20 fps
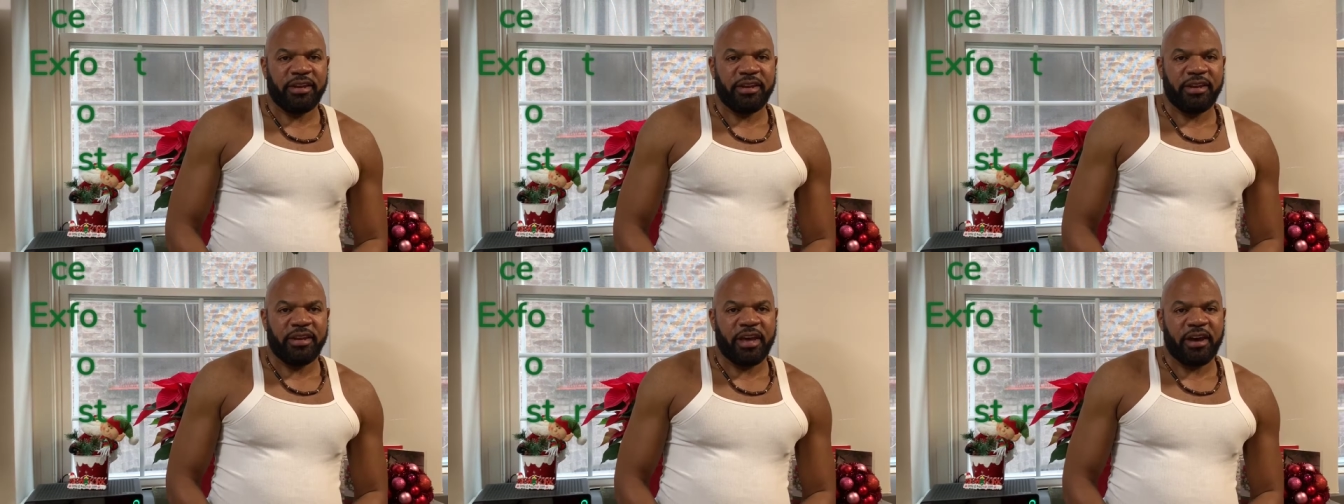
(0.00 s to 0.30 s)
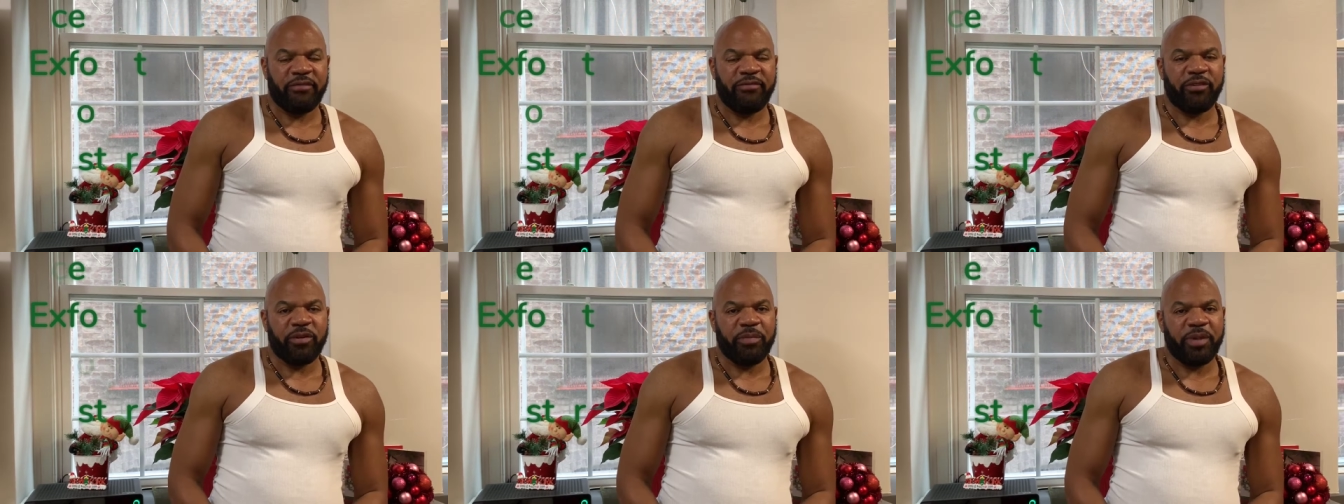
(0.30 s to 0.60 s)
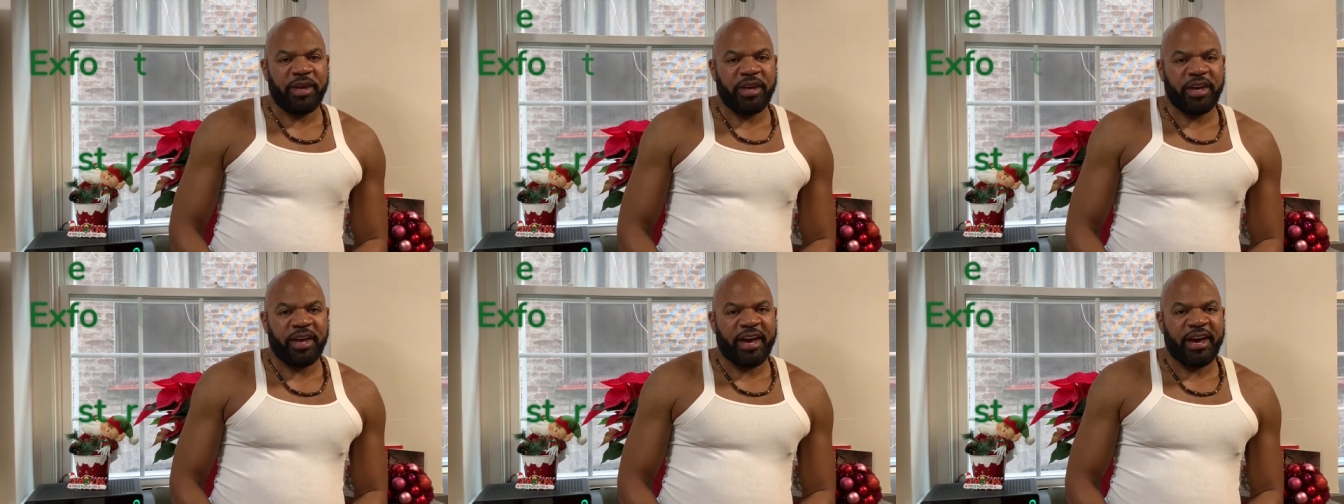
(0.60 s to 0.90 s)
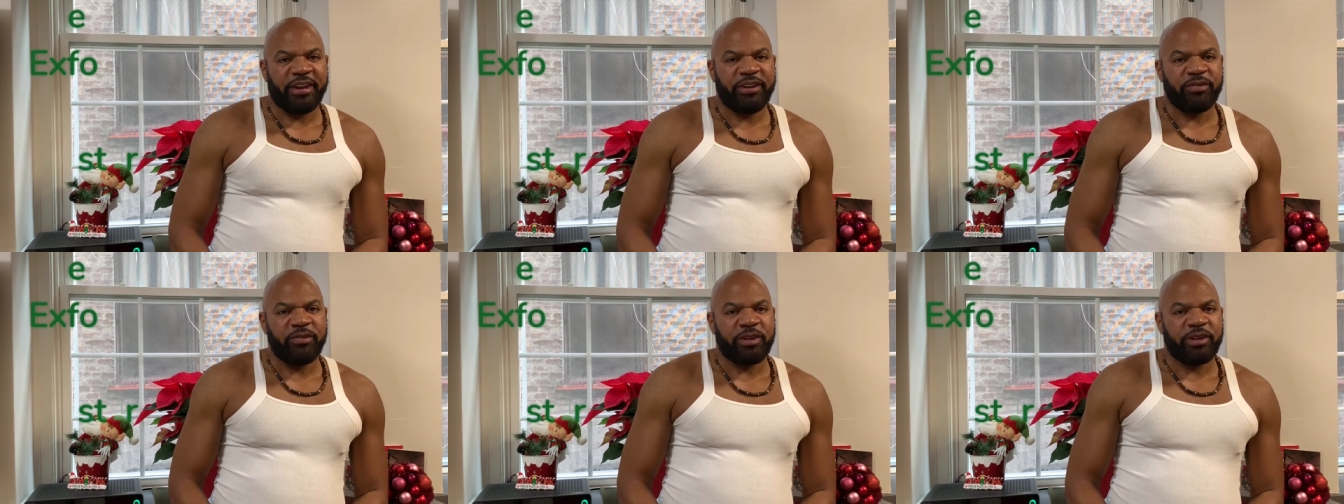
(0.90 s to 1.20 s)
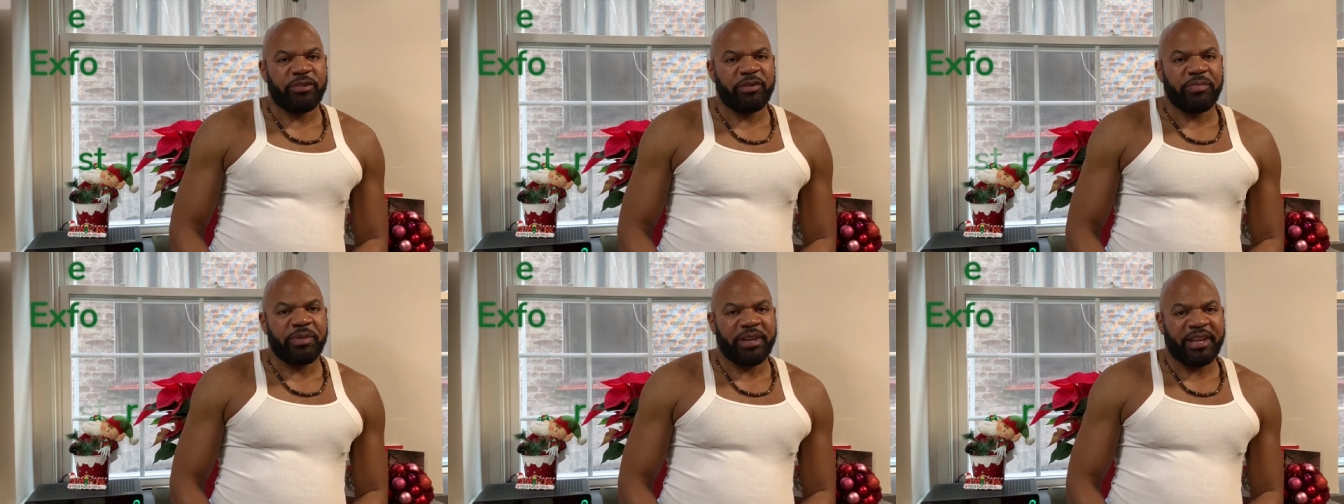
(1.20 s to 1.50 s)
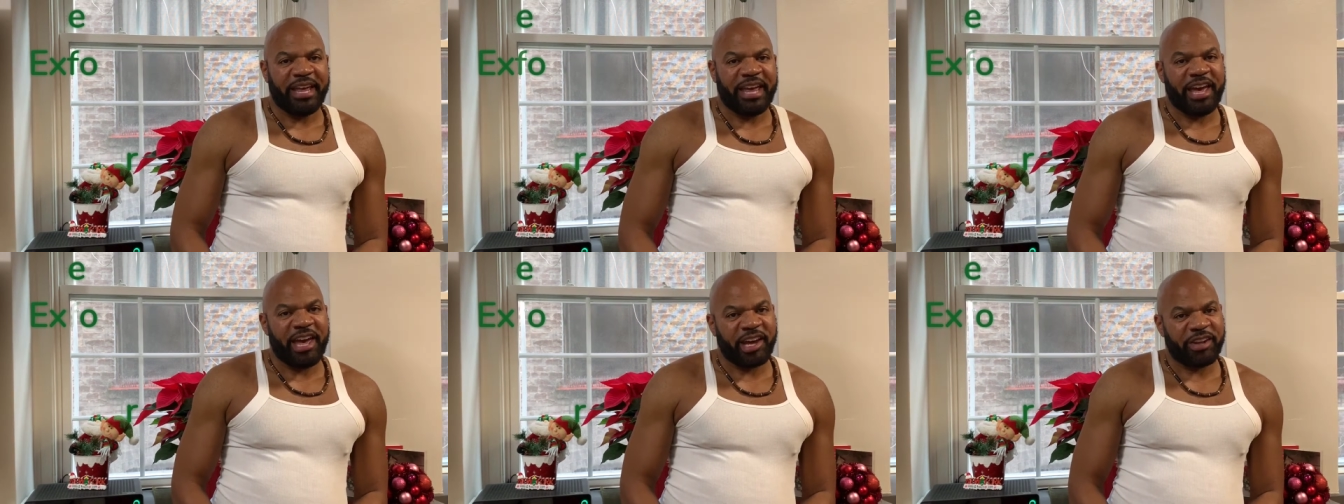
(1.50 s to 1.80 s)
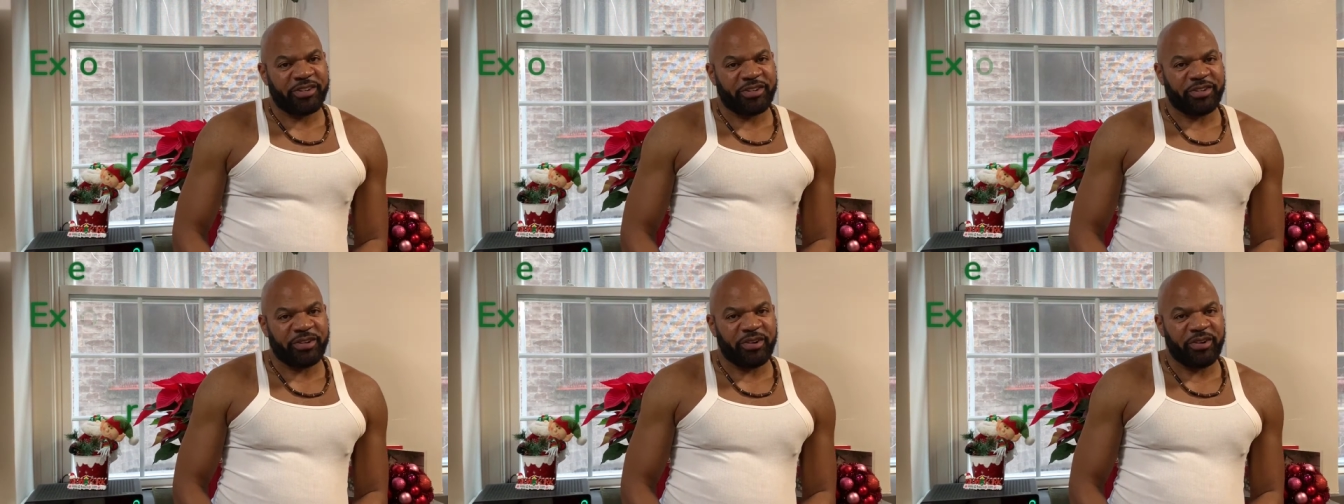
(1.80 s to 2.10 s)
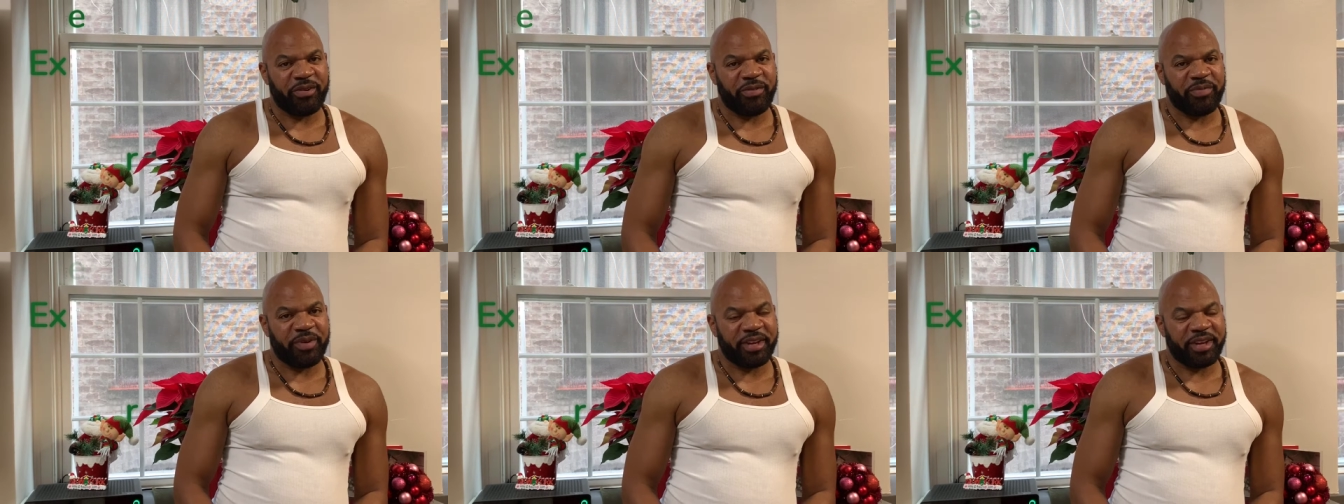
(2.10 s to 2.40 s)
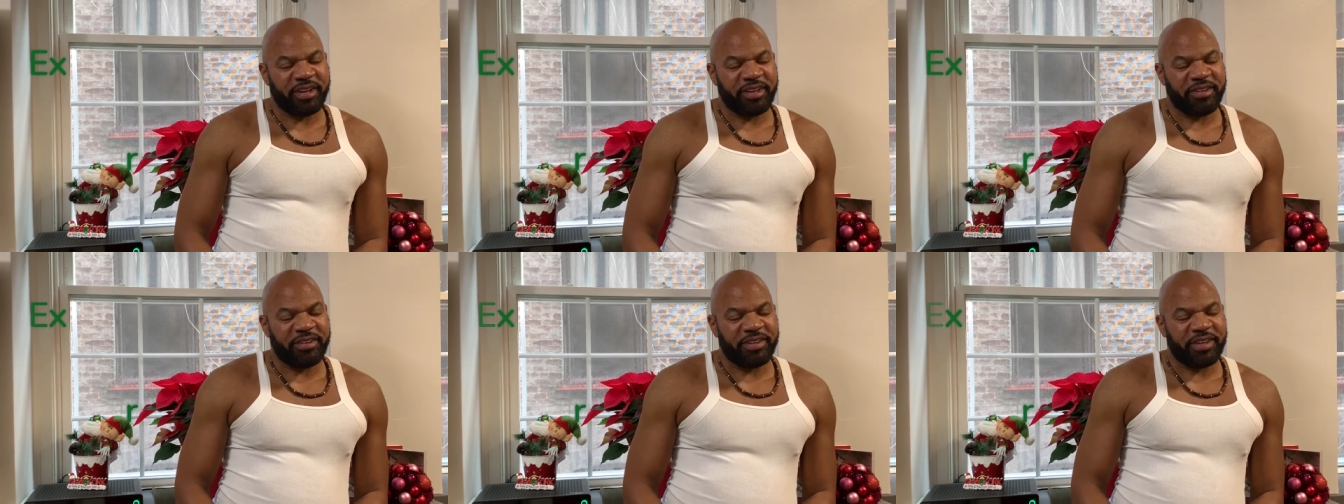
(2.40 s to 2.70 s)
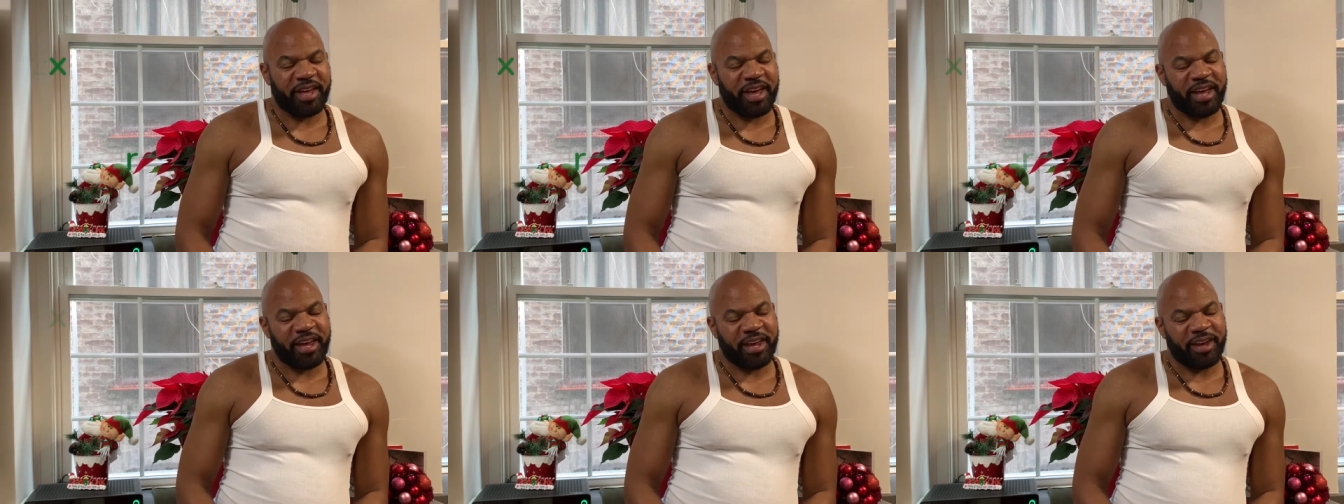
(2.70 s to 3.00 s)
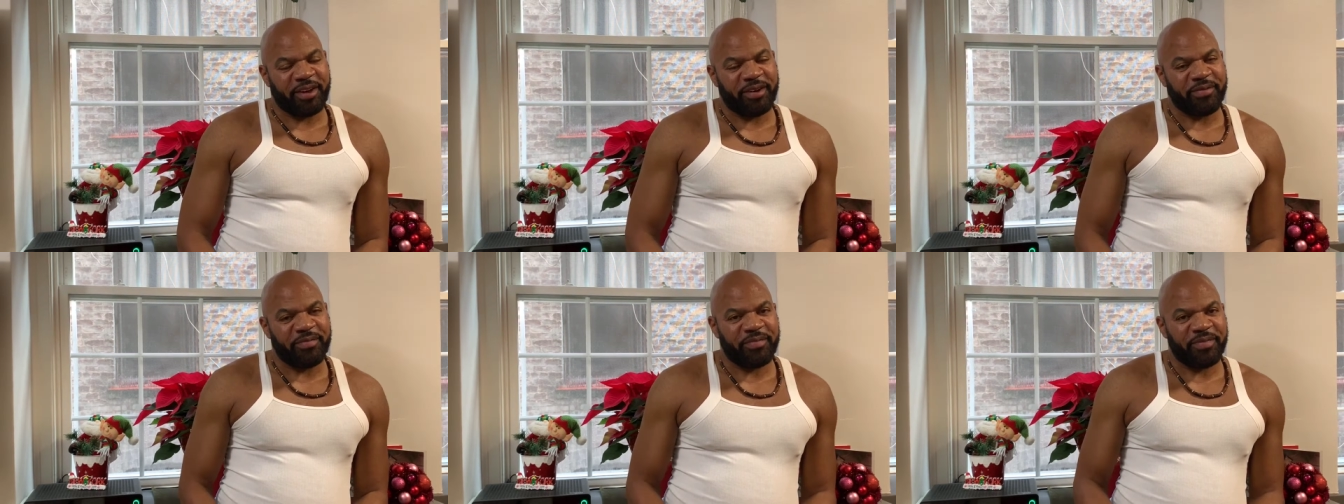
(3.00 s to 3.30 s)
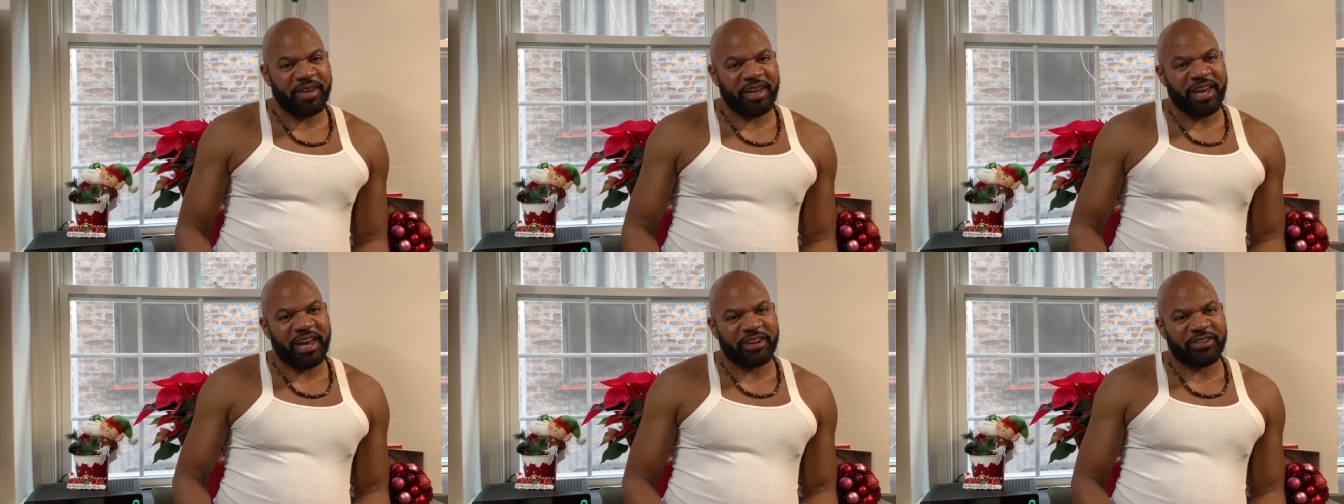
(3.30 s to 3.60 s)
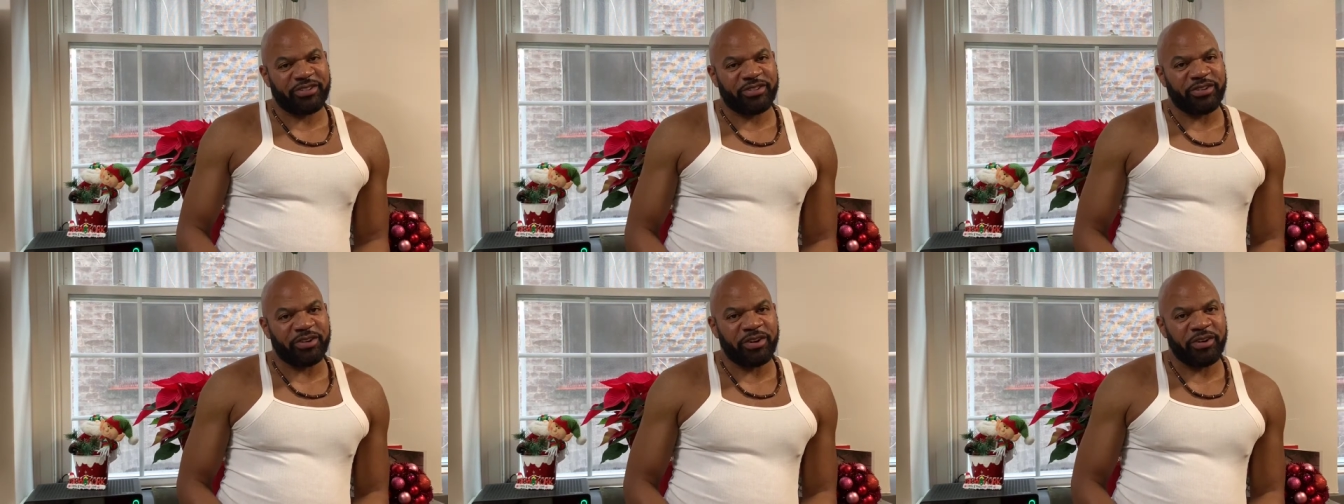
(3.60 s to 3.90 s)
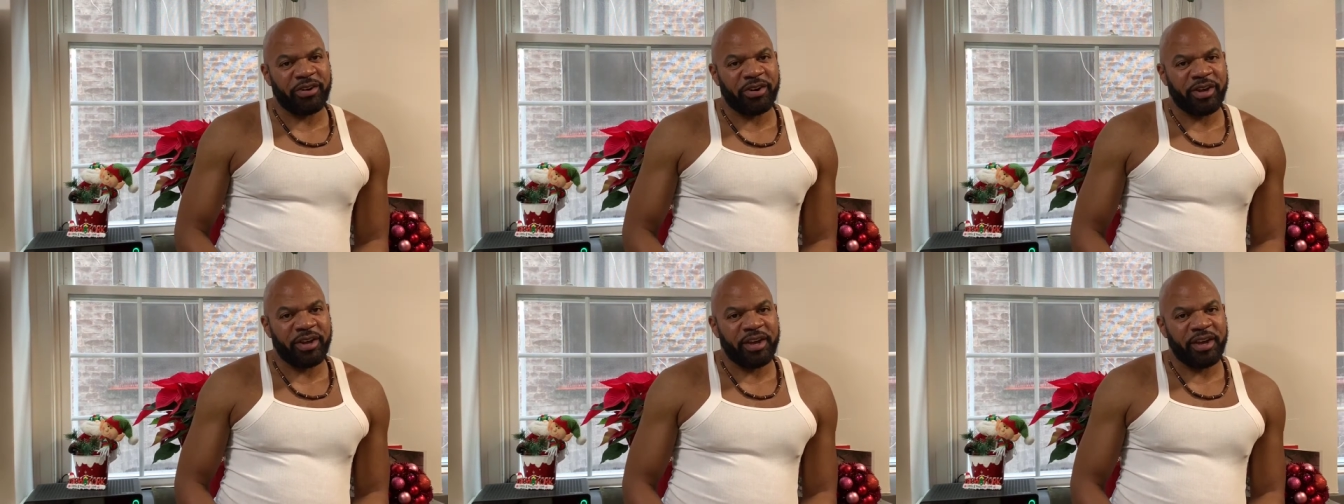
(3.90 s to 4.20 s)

Now for me, I do a little bit extra because I am extra.